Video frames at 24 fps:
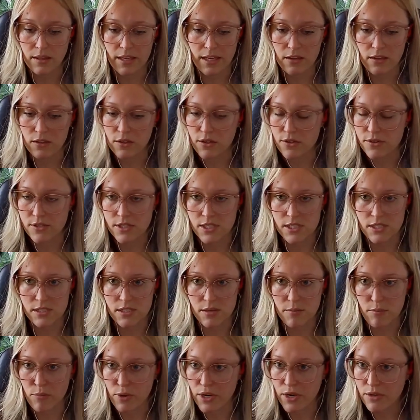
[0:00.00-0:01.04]
like learn
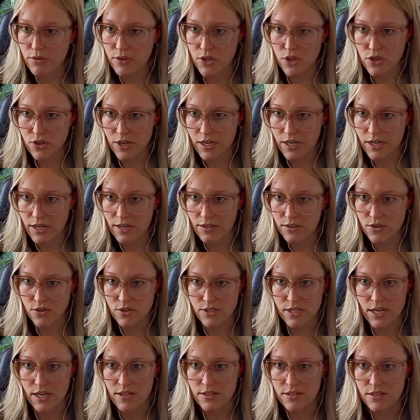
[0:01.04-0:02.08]
some brain retraining
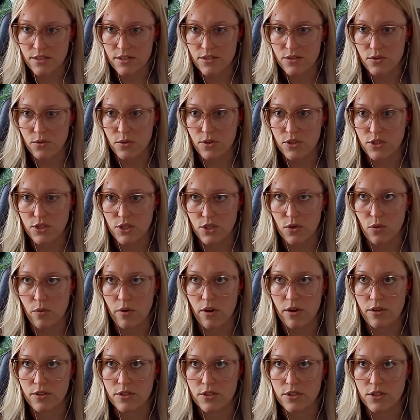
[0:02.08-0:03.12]
exercises? Or do you
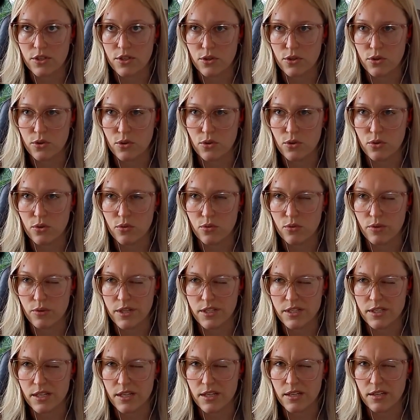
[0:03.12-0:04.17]
want to,
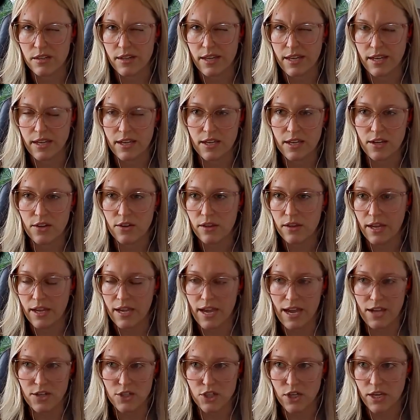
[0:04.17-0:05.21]
hear
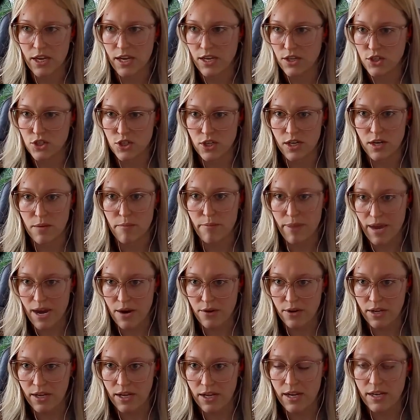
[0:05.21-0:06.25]
like education
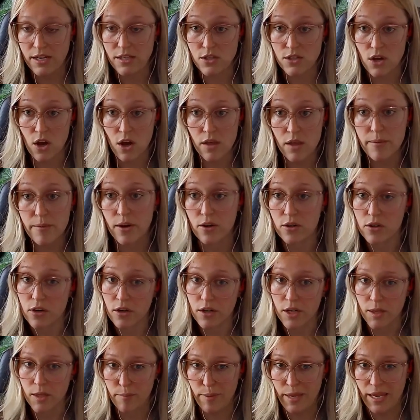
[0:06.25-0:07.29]
about it? And it's all about
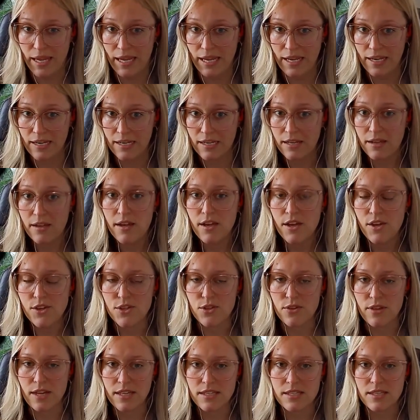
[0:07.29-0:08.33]
chronic pain.
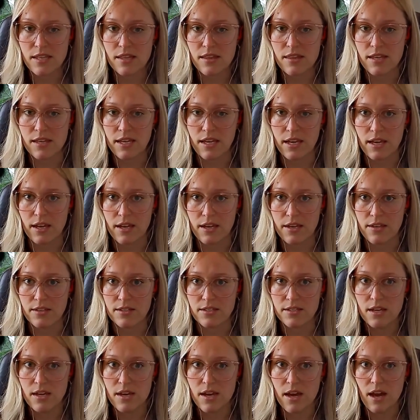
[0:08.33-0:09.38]
So that's the thing
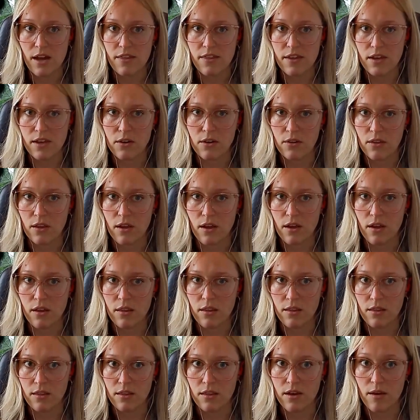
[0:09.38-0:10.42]
is, I
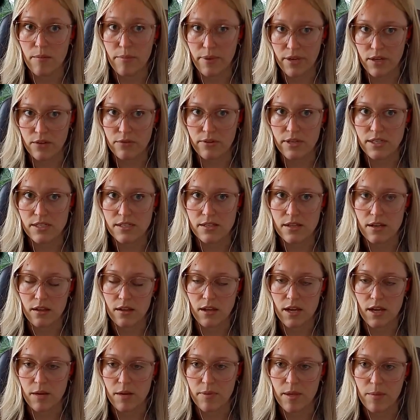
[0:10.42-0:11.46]
a big reason that a
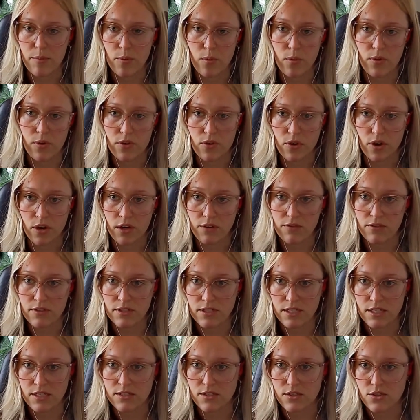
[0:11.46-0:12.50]
lot of people with chronic
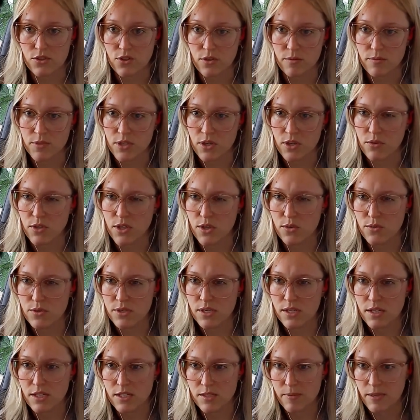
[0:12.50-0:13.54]
fatigue syndrome don't use
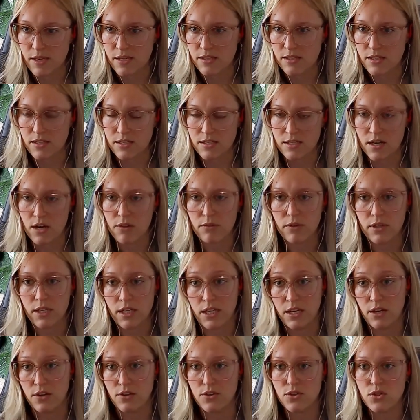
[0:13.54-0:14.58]
it is because it's not really
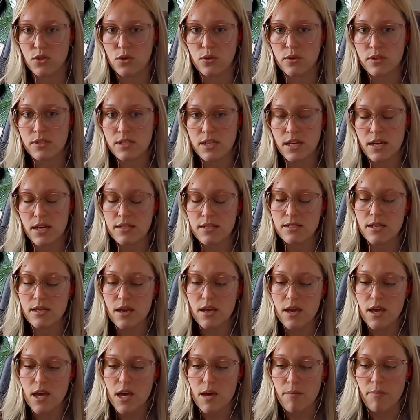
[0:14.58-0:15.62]
geared towards us.
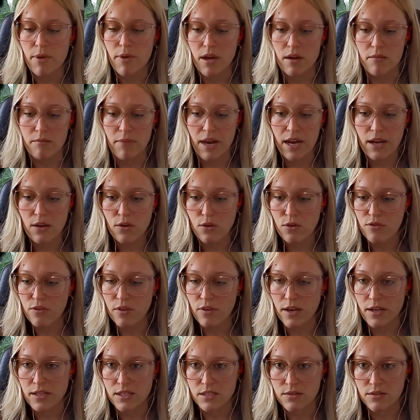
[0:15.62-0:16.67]
But my whole
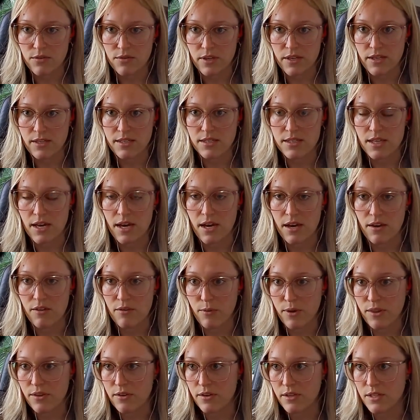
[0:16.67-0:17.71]
philosophy is that
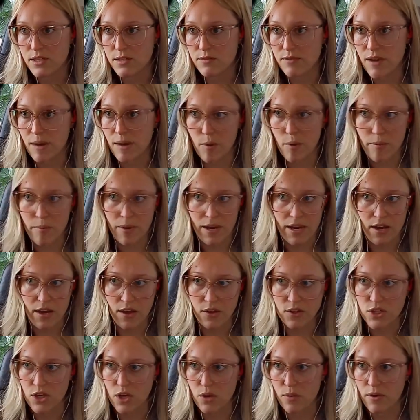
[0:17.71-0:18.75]
whether it's
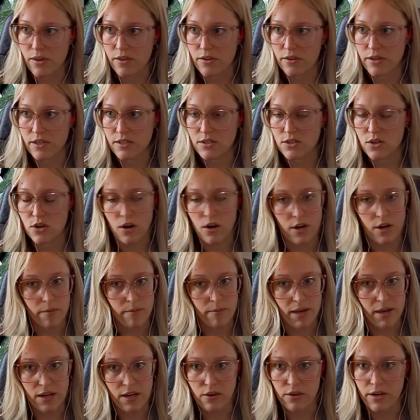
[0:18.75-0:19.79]
fibromyalgia, whether it's chronic
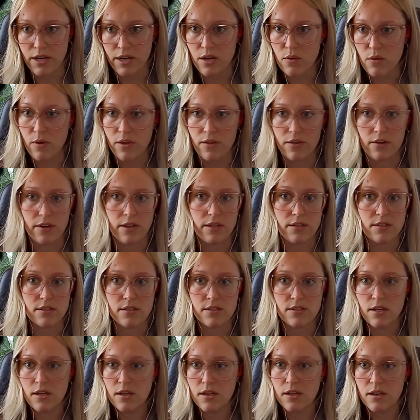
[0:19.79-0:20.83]
migraine, whether
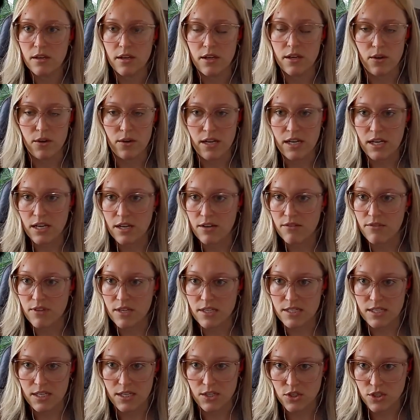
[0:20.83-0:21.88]
it's, you know, any of
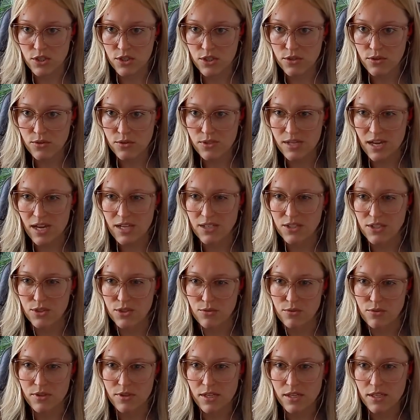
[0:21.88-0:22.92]
these issues, I
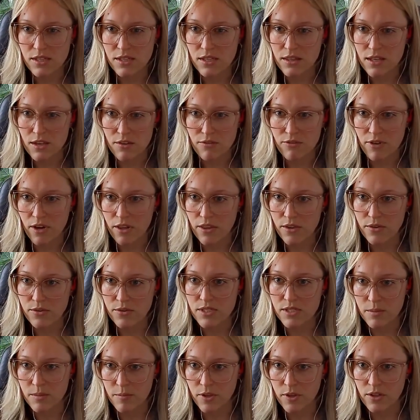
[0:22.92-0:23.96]
do think that they follow
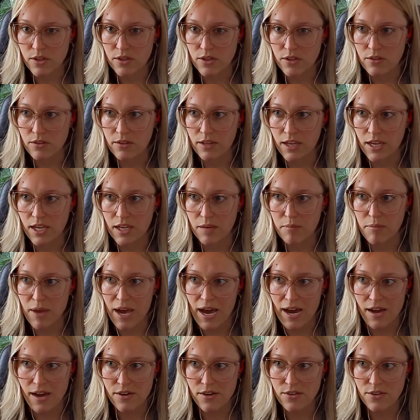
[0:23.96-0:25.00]
similar like
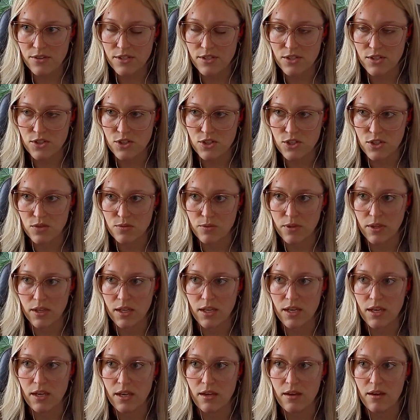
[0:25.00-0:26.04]
patterns. It's just
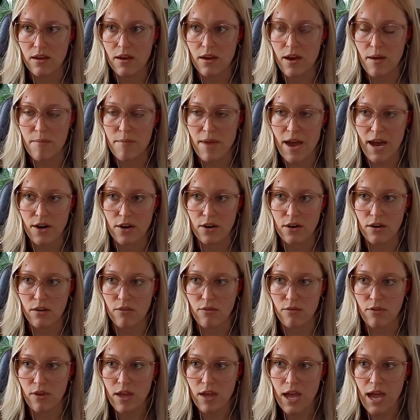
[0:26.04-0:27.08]
really a matter
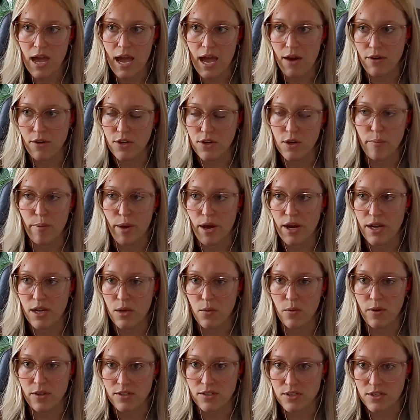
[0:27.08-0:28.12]
of how your body
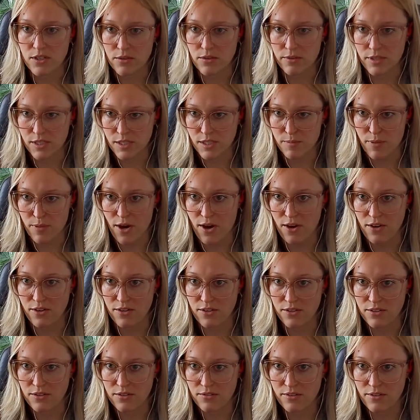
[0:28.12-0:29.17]
wants to
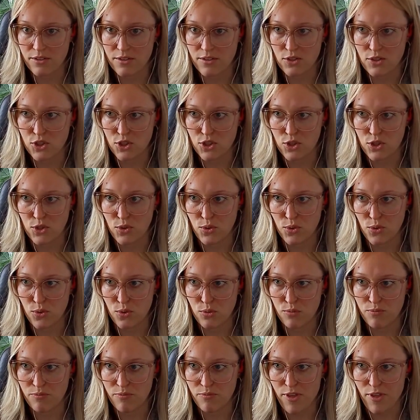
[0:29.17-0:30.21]
respond
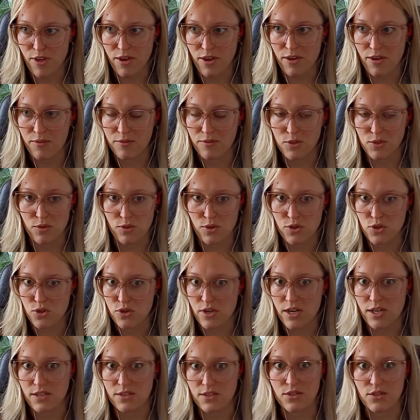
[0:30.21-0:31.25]
to the
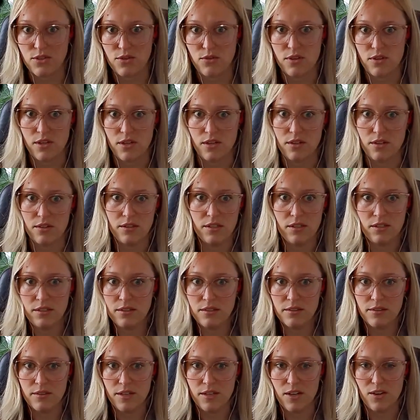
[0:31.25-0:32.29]
stress, to the,
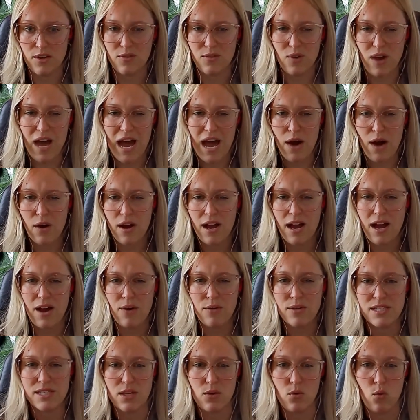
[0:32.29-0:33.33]
you know, how
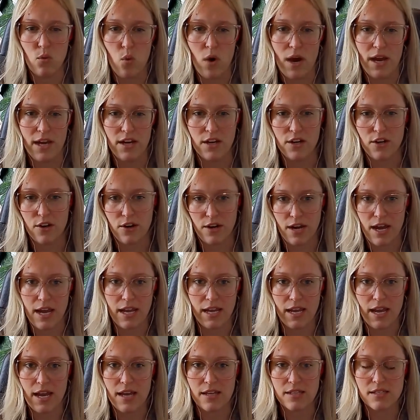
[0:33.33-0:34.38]
is it wired, I
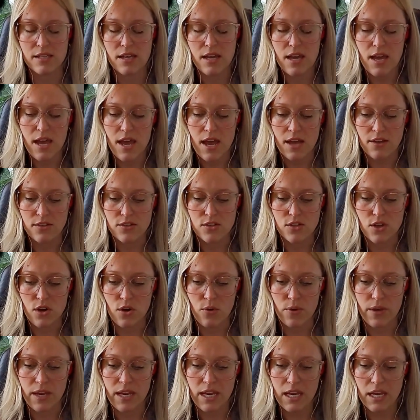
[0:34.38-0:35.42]
guess. And
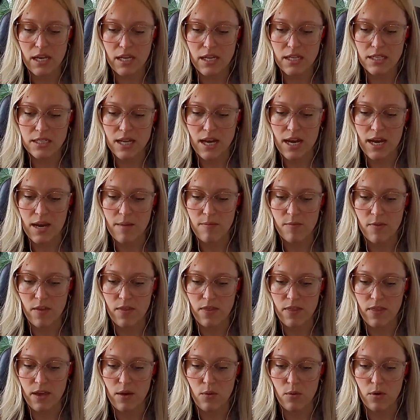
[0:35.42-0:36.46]
so anytime
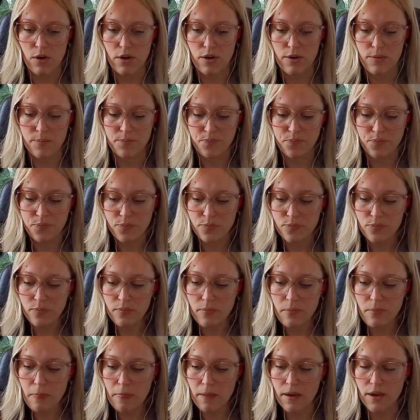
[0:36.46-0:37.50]
that they were,
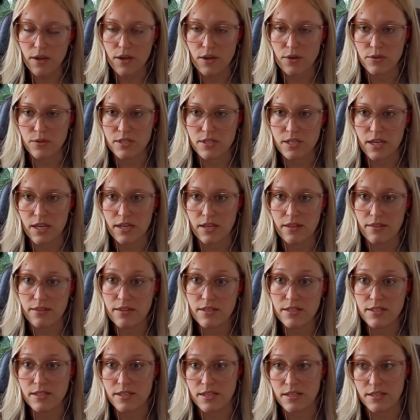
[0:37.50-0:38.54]
you know, saying
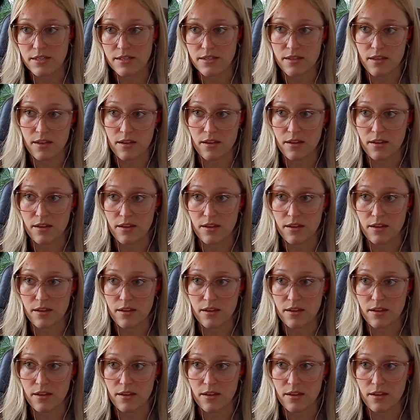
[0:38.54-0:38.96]
this is